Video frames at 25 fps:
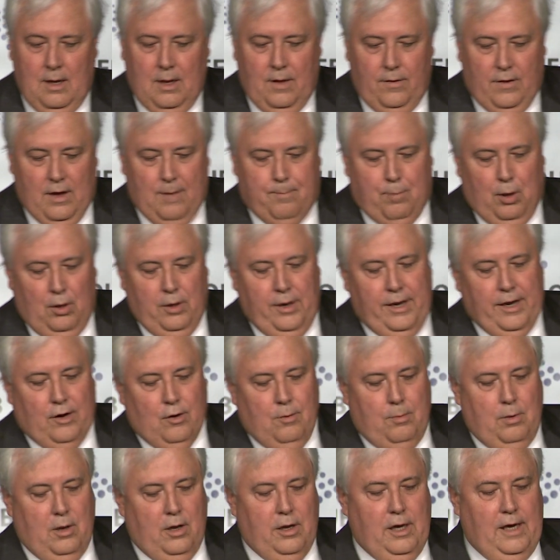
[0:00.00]
their political
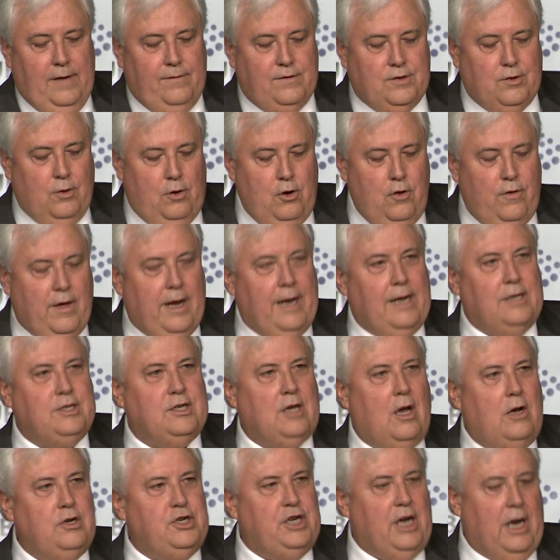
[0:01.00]
beliefs, or who they
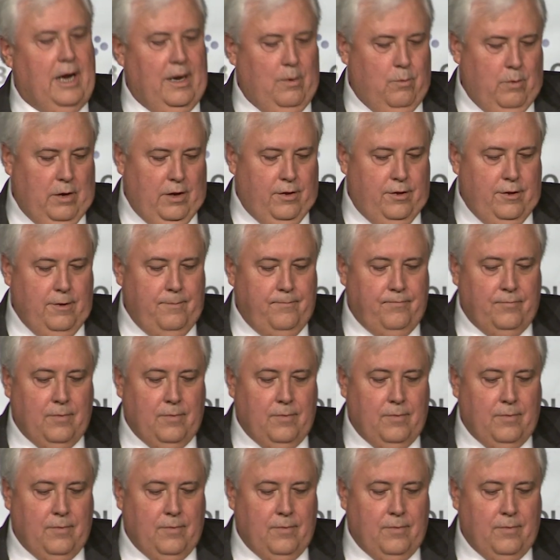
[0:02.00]
associate with.